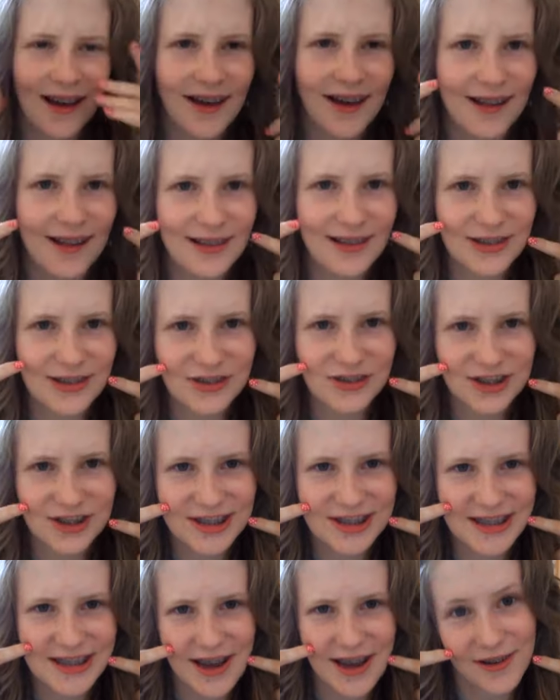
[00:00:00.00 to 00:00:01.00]
I'll hunt
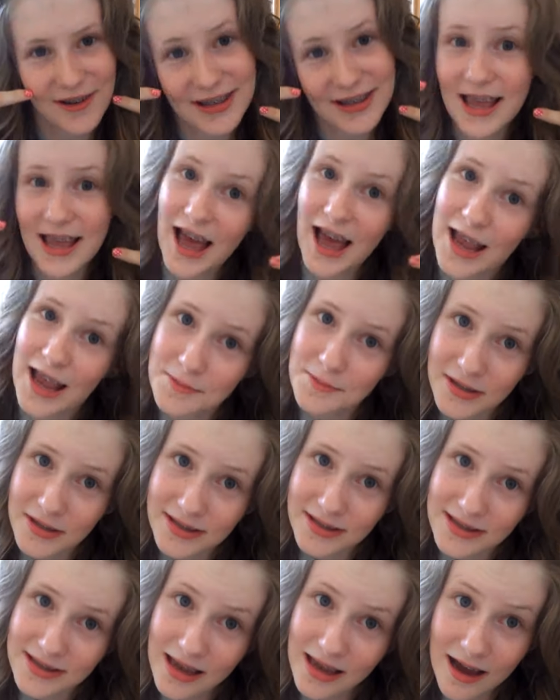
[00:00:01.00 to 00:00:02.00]
you down cause I'm the
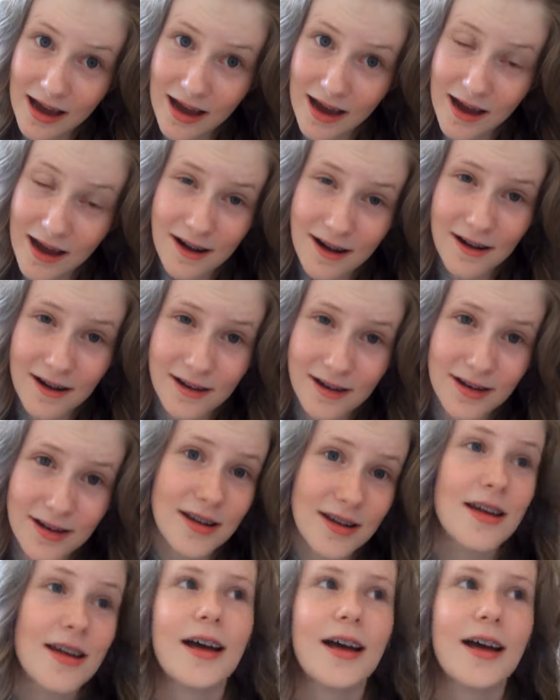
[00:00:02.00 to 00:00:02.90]
dog.